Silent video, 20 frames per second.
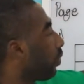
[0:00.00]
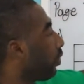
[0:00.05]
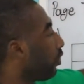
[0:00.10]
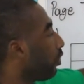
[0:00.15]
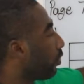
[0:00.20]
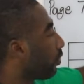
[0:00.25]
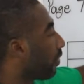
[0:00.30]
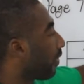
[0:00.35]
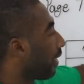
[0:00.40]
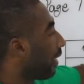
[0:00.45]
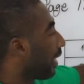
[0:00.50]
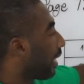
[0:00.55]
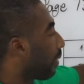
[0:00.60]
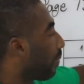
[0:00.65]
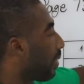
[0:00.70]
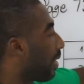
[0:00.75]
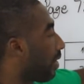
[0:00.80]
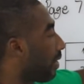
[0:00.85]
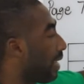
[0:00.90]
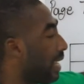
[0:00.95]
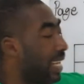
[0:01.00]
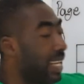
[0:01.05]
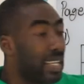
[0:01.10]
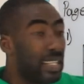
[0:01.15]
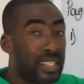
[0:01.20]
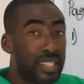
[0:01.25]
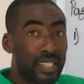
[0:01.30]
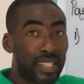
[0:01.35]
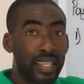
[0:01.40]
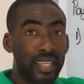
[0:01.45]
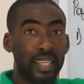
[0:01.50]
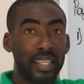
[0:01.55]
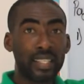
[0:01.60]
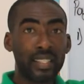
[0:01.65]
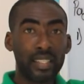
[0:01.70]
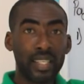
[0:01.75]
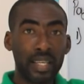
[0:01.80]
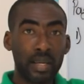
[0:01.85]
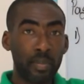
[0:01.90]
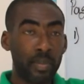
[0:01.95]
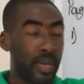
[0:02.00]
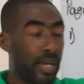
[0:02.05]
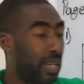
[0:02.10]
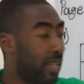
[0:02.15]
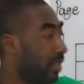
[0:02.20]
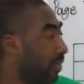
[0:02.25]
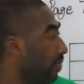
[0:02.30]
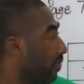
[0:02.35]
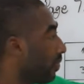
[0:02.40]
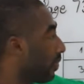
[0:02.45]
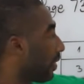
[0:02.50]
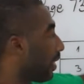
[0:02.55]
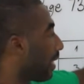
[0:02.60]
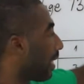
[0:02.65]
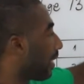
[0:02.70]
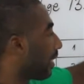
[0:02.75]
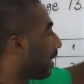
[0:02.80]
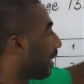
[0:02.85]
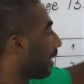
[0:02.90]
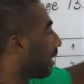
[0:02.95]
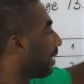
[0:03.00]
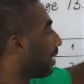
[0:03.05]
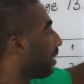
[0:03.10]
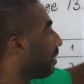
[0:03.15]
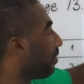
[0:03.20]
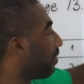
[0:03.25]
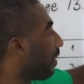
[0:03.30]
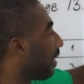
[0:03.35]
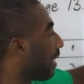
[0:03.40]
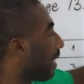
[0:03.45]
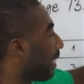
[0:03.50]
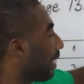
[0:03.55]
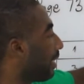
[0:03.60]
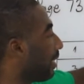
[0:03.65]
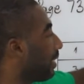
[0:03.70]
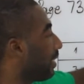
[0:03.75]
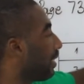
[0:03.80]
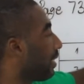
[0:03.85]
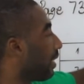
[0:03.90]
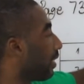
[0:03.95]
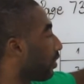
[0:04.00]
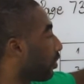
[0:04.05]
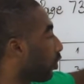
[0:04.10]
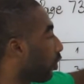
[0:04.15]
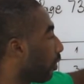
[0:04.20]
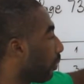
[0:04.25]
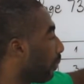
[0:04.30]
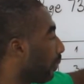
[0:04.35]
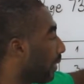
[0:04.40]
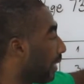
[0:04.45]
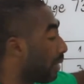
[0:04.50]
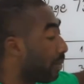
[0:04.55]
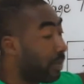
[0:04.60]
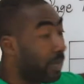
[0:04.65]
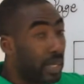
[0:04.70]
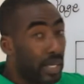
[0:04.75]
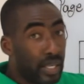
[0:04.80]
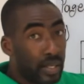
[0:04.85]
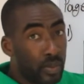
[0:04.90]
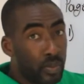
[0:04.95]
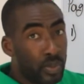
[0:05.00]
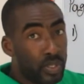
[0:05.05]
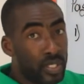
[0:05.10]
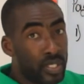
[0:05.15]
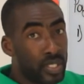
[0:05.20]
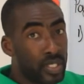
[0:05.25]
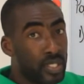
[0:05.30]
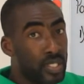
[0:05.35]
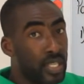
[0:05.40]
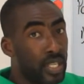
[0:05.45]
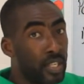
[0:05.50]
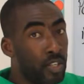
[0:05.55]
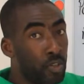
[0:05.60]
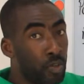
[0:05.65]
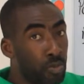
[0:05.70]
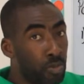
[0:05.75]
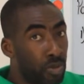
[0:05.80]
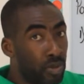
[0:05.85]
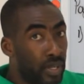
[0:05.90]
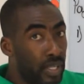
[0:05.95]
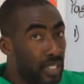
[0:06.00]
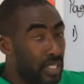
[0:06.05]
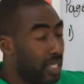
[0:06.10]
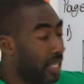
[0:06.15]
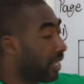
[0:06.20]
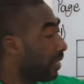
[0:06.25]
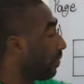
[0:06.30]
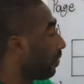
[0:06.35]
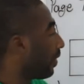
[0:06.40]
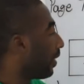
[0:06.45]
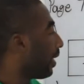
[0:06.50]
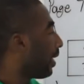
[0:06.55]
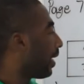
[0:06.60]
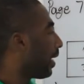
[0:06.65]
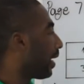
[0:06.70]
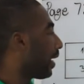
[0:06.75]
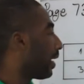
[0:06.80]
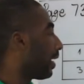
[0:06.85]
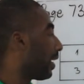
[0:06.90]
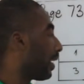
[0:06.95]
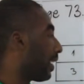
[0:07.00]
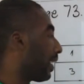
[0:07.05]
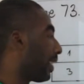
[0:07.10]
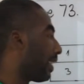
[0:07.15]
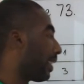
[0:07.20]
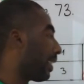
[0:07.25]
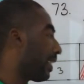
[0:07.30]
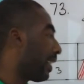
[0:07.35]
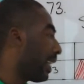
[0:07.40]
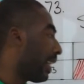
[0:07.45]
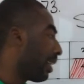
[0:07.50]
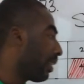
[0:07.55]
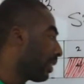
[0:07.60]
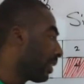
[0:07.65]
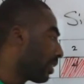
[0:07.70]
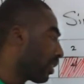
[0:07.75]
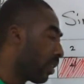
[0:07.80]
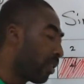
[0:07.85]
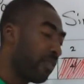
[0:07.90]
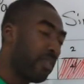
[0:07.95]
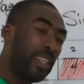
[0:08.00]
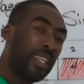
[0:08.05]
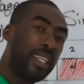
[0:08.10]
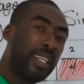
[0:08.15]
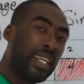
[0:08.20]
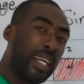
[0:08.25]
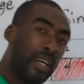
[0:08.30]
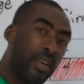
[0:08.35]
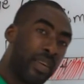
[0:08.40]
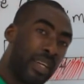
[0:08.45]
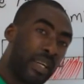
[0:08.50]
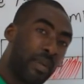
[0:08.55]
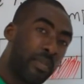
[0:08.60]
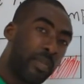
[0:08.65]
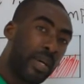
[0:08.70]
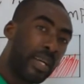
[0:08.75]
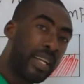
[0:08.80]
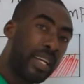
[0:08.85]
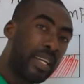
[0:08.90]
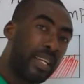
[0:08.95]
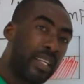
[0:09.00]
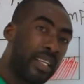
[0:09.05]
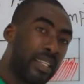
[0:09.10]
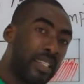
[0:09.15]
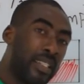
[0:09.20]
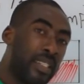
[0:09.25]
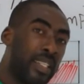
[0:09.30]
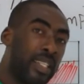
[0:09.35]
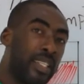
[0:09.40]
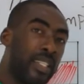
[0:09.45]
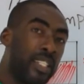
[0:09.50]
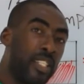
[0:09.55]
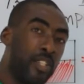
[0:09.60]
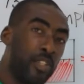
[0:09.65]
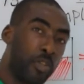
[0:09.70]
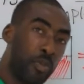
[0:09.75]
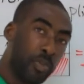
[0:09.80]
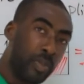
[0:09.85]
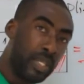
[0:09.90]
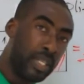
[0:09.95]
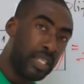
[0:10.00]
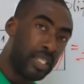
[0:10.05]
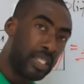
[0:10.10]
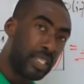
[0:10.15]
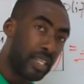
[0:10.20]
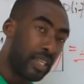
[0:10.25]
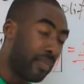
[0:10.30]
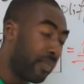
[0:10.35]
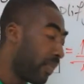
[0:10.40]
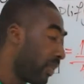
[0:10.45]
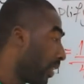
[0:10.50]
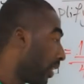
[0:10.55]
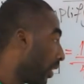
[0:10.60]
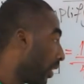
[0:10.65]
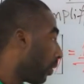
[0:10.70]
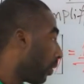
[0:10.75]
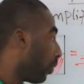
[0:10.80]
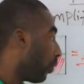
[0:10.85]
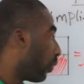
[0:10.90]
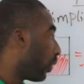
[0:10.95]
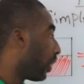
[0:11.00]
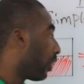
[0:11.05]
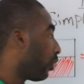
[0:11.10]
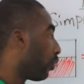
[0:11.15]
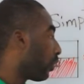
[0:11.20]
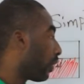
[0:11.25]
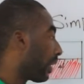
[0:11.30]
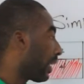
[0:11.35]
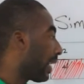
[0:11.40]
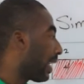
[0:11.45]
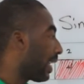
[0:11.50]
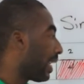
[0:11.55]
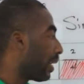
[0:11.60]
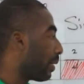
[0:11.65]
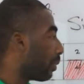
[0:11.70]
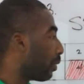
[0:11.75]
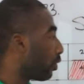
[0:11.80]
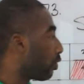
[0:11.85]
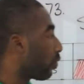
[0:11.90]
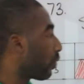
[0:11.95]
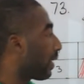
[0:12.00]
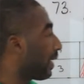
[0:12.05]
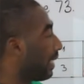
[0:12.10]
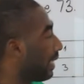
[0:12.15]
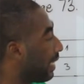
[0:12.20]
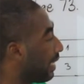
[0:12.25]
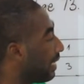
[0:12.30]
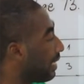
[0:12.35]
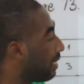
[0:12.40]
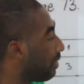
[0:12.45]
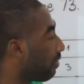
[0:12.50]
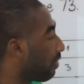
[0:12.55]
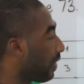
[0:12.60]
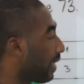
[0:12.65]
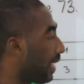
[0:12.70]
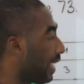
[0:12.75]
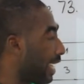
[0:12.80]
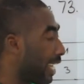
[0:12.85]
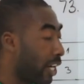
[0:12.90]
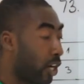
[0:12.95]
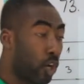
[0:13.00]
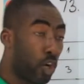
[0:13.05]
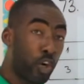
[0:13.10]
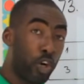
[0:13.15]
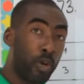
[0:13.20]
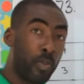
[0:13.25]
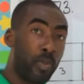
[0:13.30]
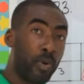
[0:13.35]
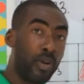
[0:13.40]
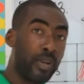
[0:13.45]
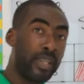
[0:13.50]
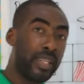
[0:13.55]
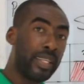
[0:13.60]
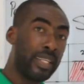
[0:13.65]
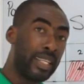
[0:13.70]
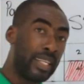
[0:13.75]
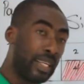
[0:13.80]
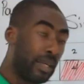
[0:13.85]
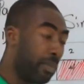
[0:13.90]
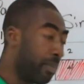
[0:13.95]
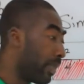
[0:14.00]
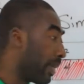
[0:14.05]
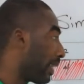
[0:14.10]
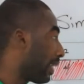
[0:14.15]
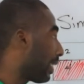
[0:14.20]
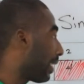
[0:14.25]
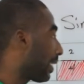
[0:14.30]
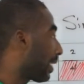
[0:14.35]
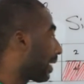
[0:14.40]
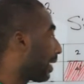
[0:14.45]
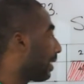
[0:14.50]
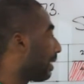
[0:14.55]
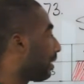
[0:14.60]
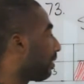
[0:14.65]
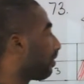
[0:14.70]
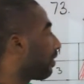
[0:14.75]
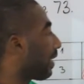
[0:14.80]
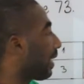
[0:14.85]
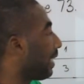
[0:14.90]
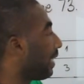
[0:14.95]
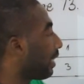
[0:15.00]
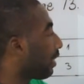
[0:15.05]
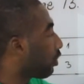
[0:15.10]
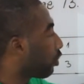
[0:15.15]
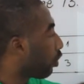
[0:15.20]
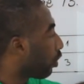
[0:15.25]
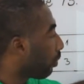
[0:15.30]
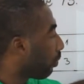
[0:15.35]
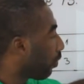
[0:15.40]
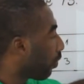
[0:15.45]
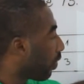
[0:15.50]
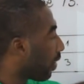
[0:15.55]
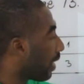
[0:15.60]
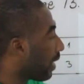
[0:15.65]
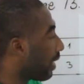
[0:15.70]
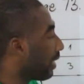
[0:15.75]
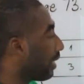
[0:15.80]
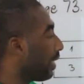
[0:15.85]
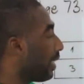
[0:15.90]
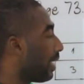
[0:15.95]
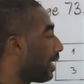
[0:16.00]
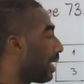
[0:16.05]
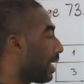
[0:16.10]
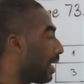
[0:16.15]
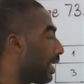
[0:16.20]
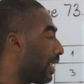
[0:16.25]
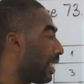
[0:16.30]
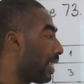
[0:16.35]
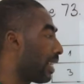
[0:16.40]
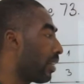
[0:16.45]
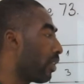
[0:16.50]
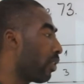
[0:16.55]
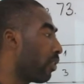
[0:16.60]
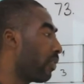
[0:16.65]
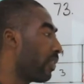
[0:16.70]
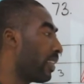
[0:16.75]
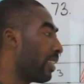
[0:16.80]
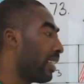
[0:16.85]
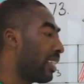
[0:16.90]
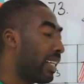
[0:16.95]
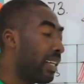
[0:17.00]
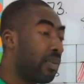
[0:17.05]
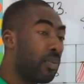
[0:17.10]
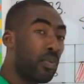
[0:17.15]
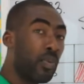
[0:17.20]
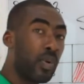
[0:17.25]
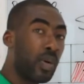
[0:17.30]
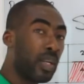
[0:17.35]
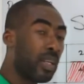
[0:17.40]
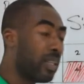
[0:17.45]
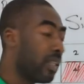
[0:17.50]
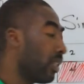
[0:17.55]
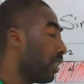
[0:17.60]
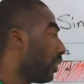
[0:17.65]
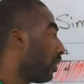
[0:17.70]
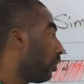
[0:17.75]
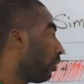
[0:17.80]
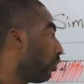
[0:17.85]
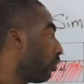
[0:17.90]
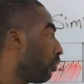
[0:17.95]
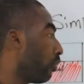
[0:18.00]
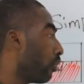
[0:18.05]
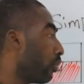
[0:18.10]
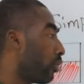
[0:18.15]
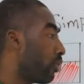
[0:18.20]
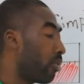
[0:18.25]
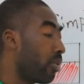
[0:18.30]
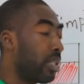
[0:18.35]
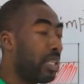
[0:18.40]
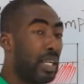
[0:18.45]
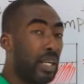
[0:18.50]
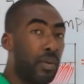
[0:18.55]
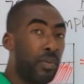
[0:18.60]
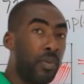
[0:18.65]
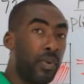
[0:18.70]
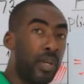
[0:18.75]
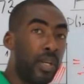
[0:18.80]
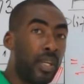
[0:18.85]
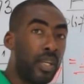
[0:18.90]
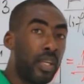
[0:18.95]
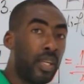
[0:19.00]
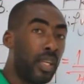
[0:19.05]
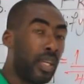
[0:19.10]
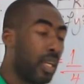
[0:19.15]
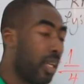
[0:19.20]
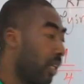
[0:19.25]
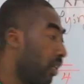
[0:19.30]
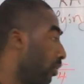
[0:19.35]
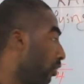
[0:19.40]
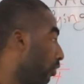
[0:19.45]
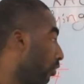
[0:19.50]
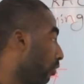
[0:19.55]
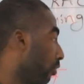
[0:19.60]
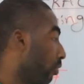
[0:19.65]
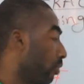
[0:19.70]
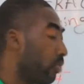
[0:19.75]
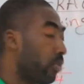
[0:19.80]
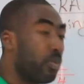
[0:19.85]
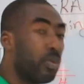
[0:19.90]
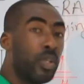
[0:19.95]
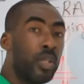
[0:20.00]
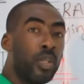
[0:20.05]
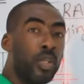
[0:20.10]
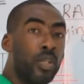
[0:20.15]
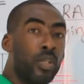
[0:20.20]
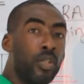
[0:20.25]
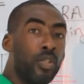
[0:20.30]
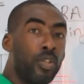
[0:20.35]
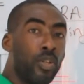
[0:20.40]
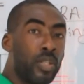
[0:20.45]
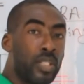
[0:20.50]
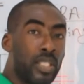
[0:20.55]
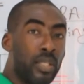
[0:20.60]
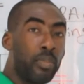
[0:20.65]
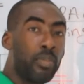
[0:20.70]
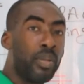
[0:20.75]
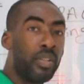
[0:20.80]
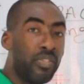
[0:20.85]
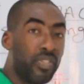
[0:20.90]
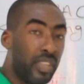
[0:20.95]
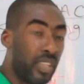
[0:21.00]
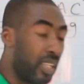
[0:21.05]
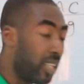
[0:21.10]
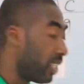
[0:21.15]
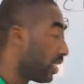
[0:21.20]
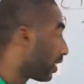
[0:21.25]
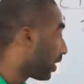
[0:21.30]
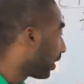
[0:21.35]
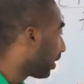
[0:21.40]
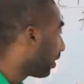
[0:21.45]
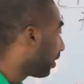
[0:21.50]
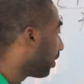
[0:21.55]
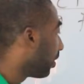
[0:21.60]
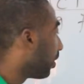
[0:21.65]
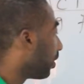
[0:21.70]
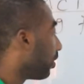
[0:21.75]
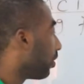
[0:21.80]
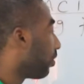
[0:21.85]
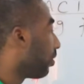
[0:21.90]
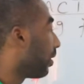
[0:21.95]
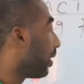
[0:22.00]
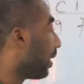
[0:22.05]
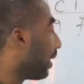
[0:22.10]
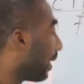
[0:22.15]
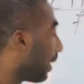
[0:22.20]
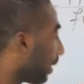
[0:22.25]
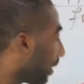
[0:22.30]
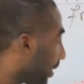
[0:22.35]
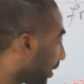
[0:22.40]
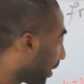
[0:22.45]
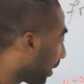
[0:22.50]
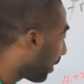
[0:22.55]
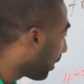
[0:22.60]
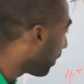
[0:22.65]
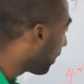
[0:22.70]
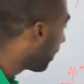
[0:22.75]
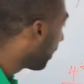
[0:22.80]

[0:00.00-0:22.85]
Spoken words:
you think about a single number that can divide the top number, which is the numerator, and then the down of the down number, that is the denominator. When you are able to identify a common number that can divide the top one and that of the down one, you go straight away and do your simplification to the next stage.